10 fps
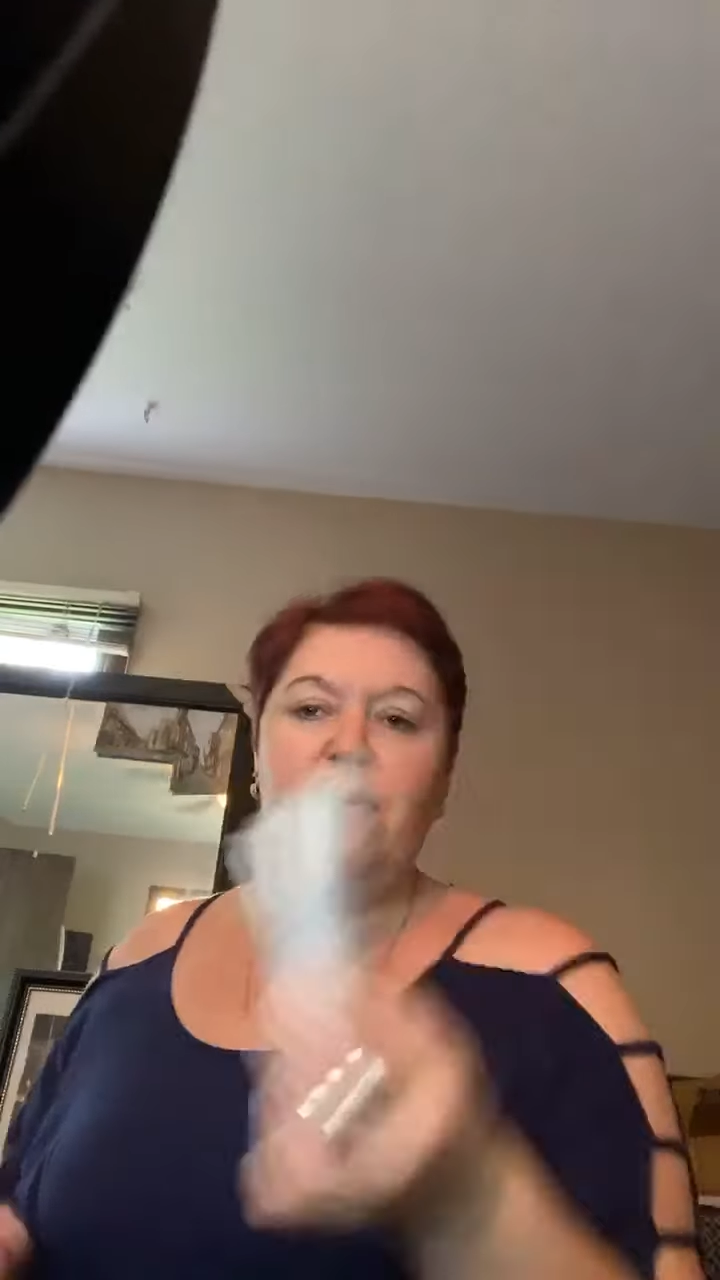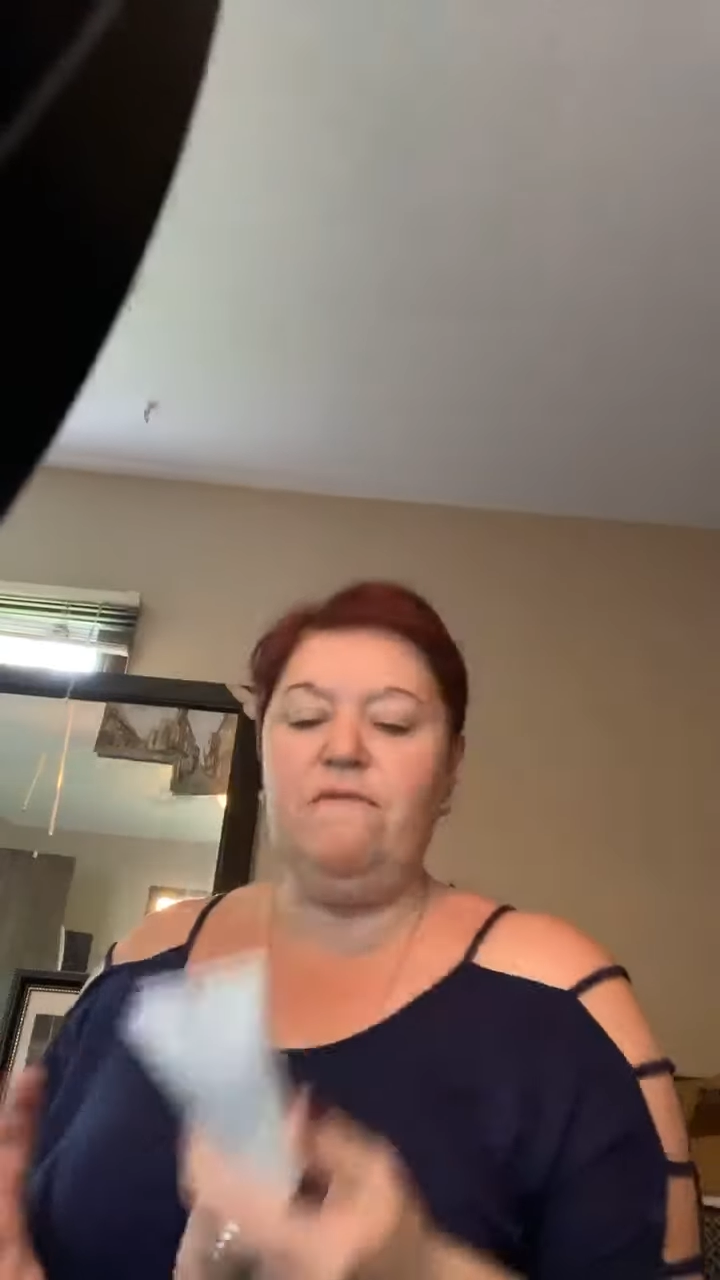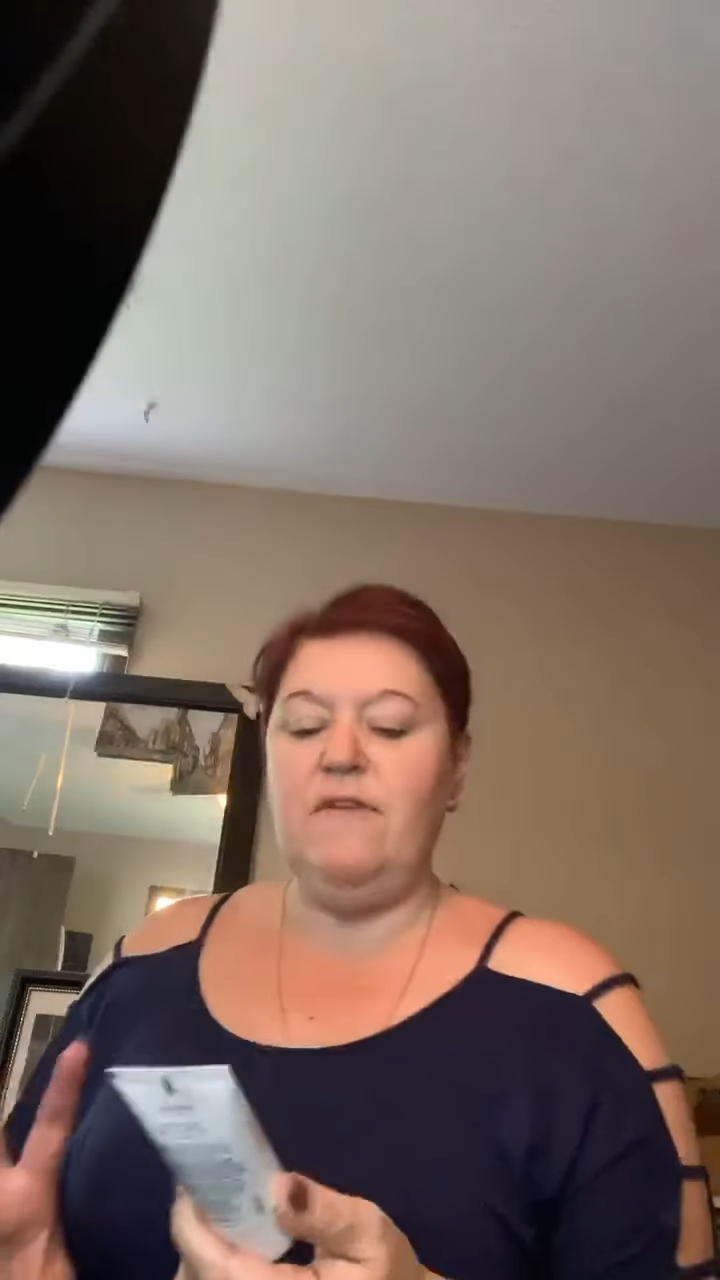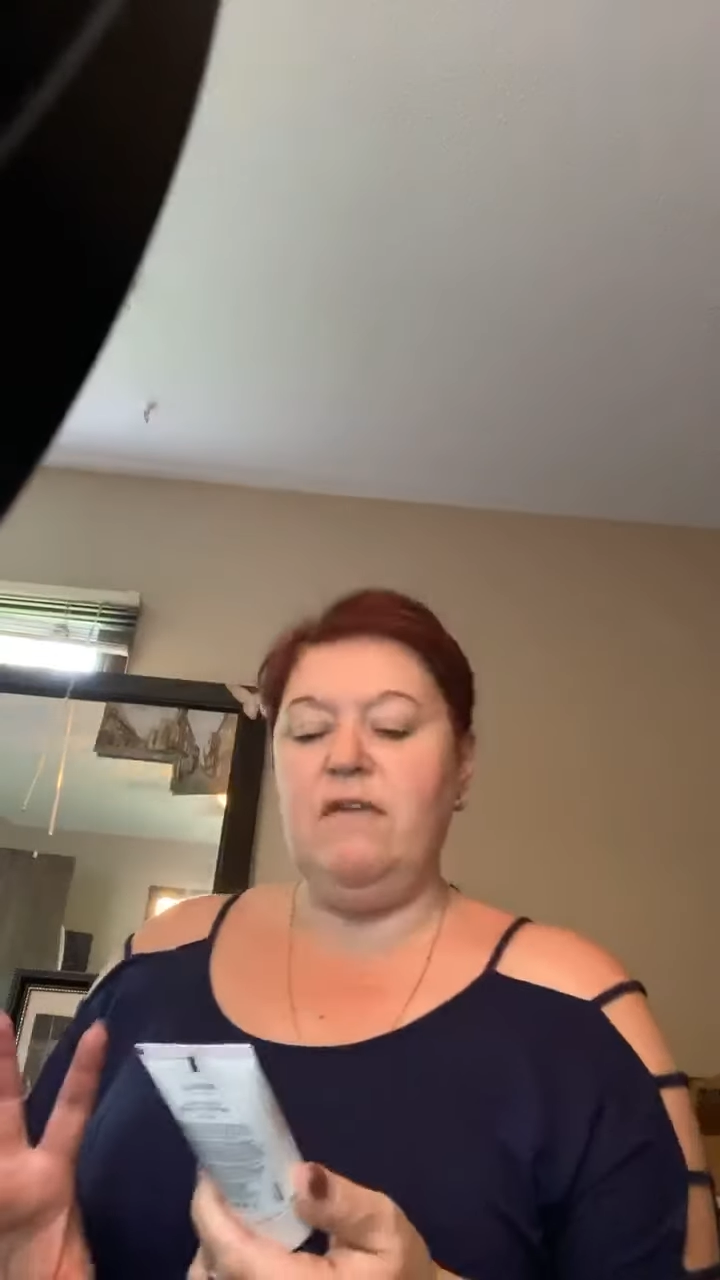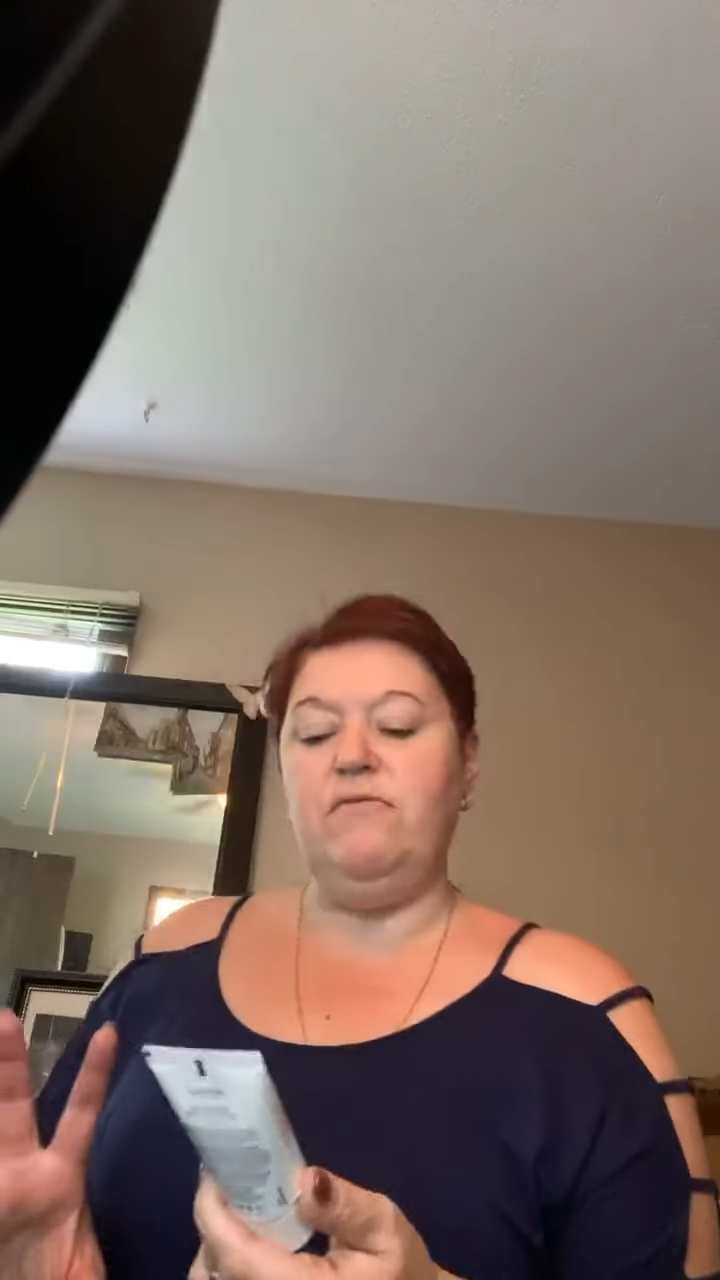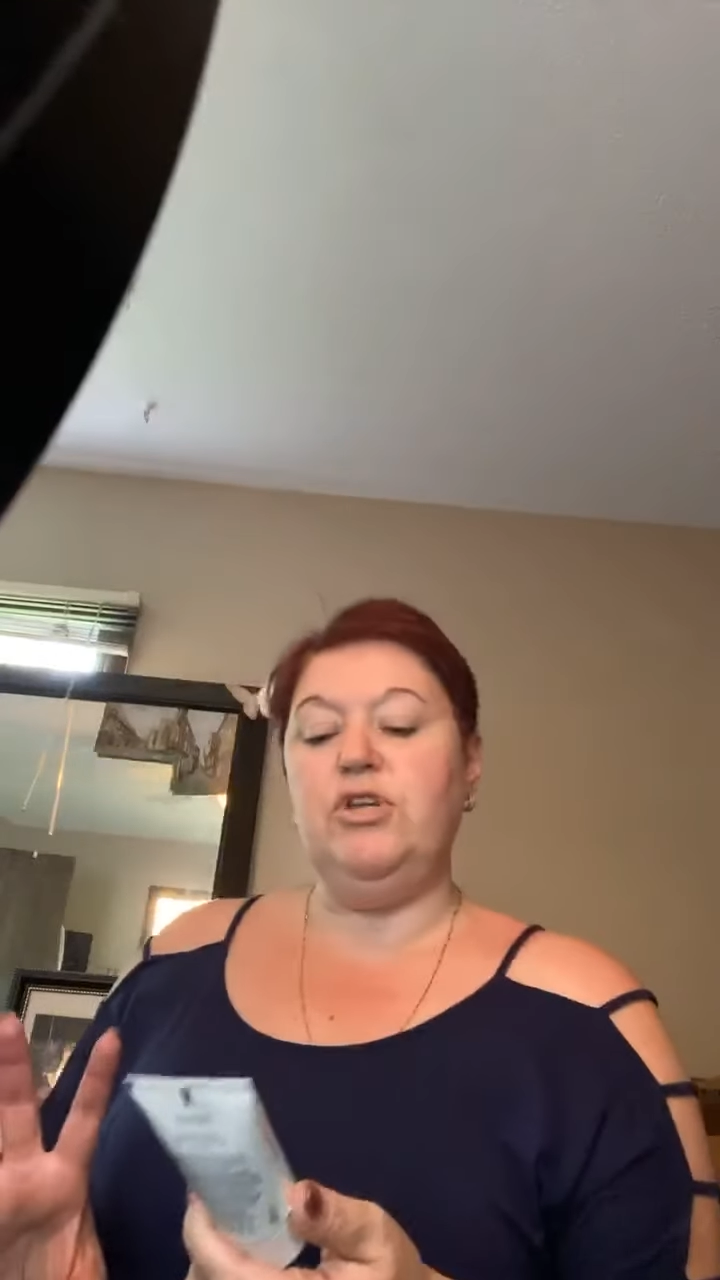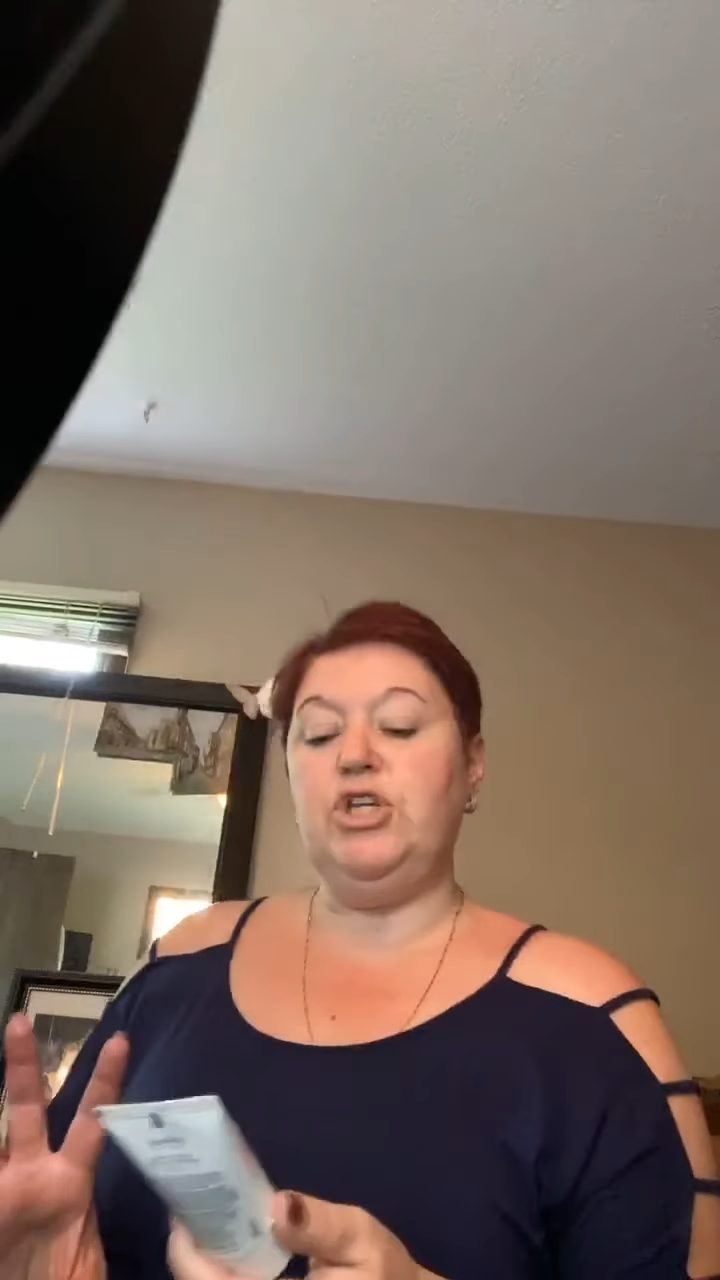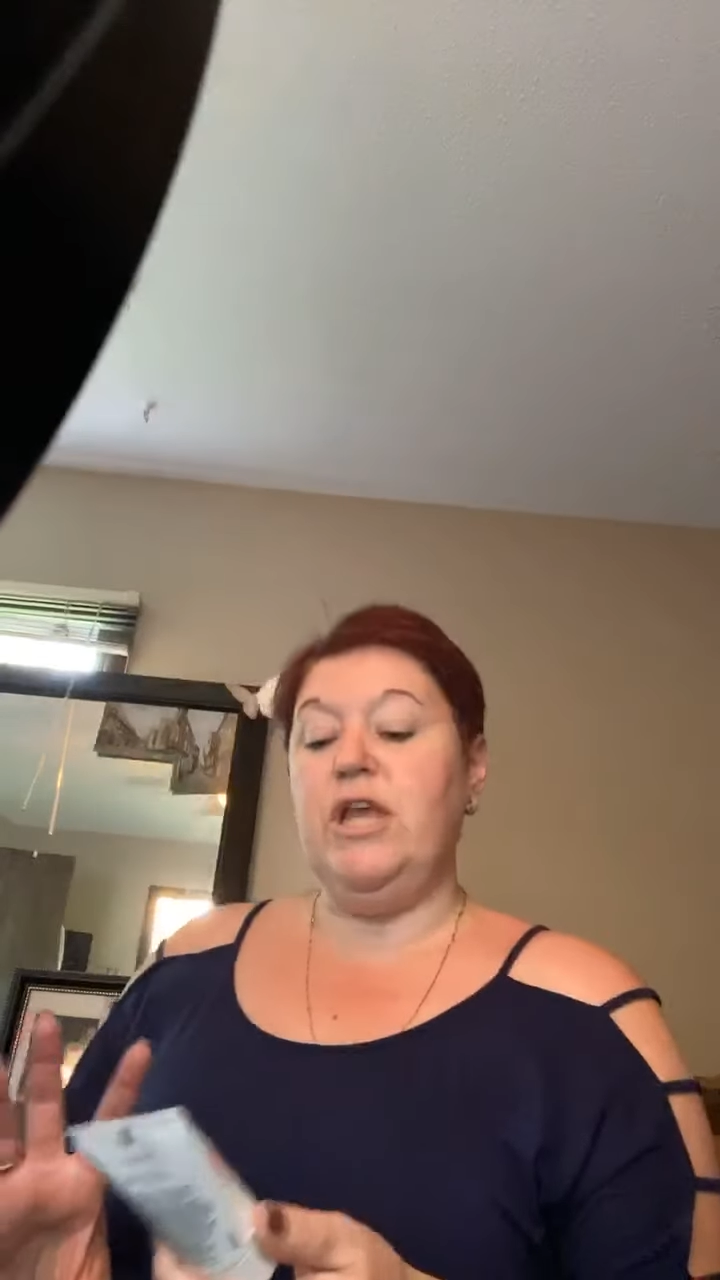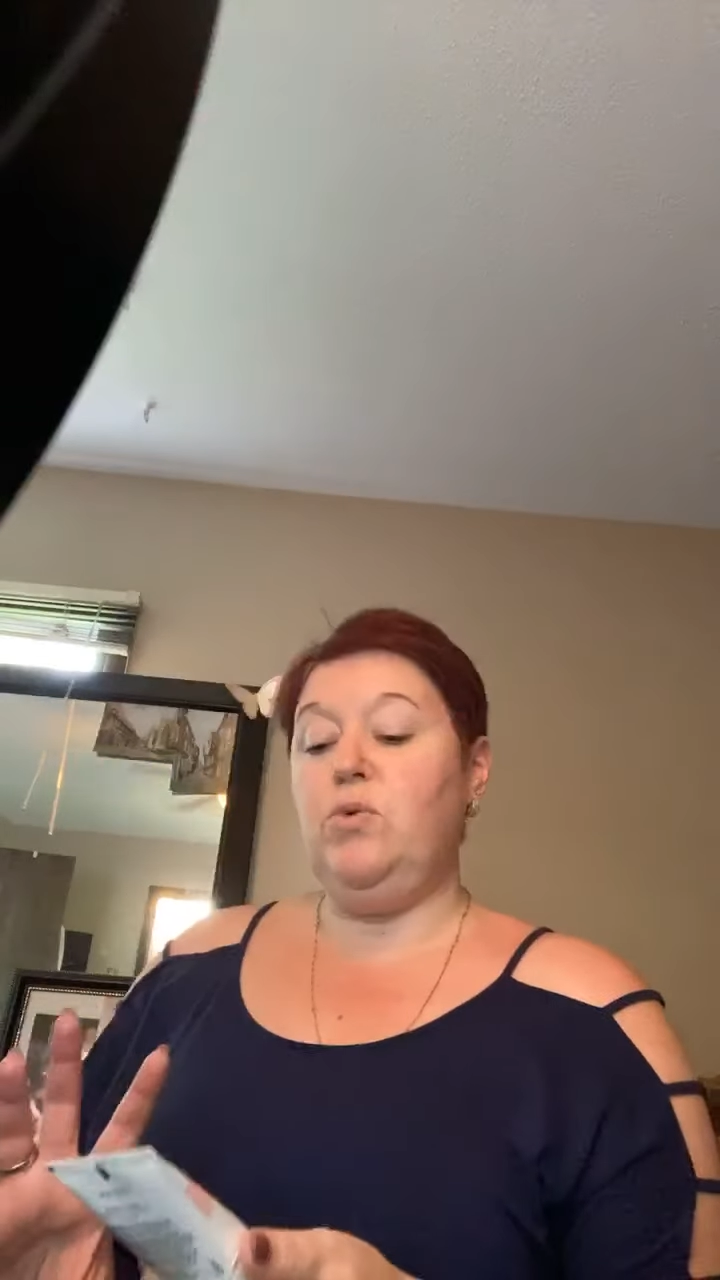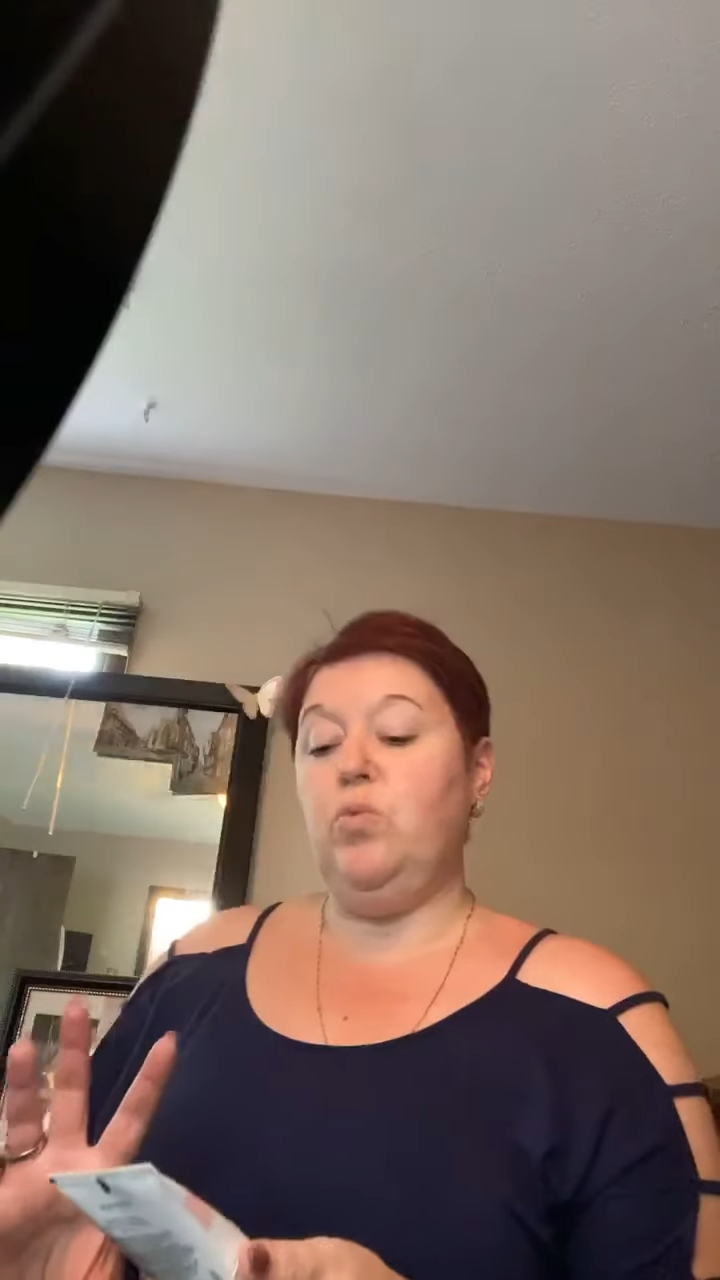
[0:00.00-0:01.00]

favorite, shade